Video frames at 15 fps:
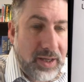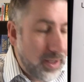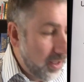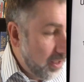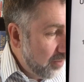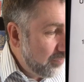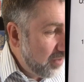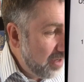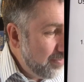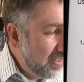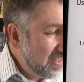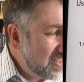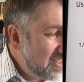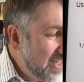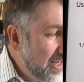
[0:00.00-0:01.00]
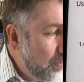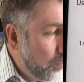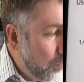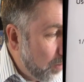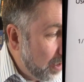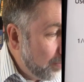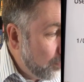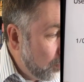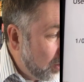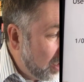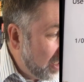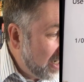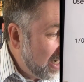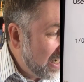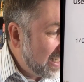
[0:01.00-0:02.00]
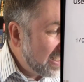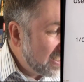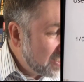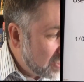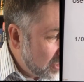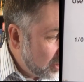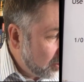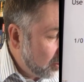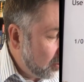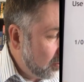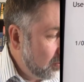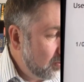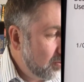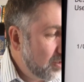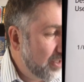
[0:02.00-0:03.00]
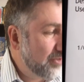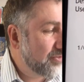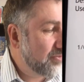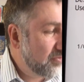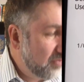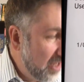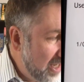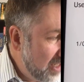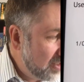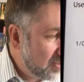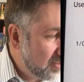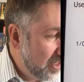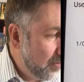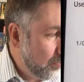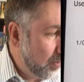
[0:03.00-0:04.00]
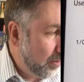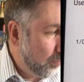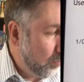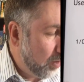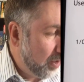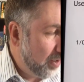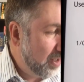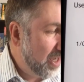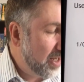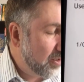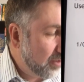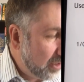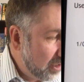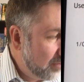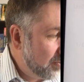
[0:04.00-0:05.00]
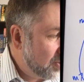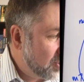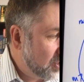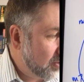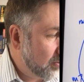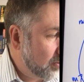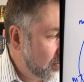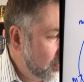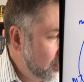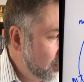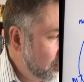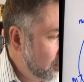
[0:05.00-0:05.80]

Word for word: If I'm in state 1, 1, and I get a 0, I'll stay in state 1, 1, and I'll give a 0.